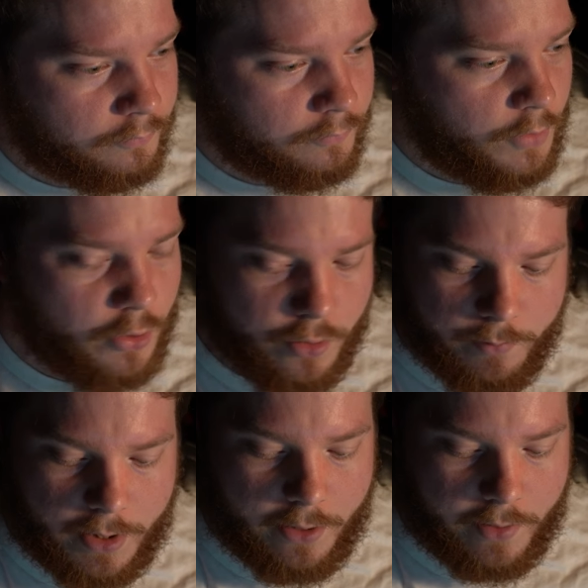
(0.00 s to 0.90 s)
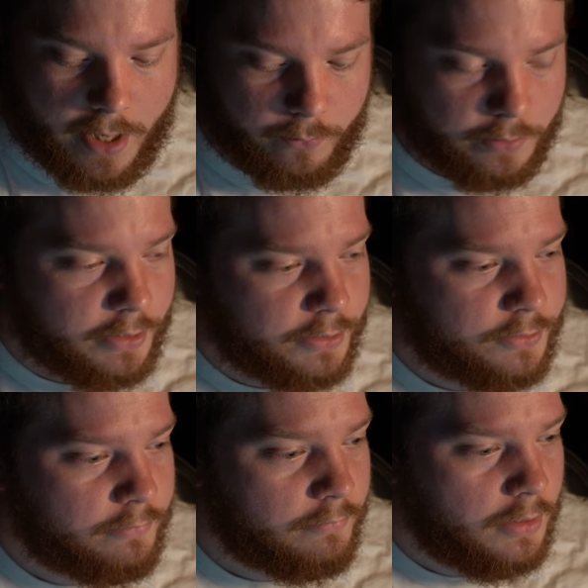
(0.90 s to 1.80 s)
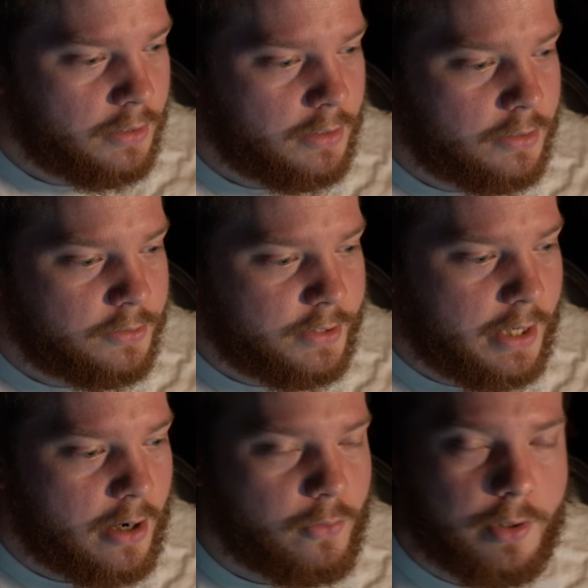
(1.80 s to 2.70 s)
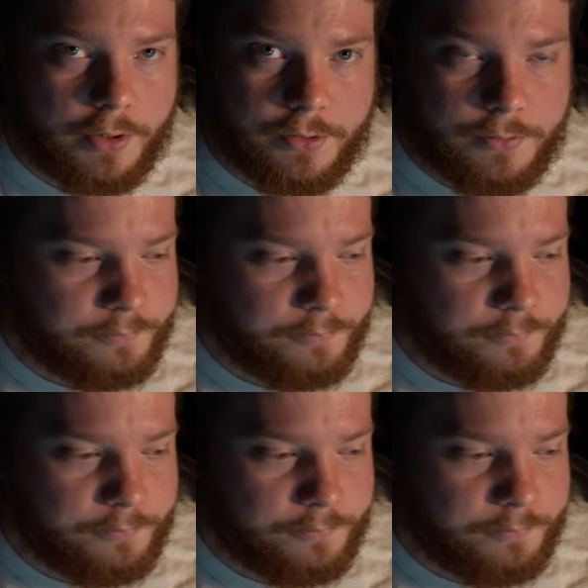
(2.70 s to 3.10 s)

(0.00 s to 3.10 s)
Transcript: You can play around with this, see how it works.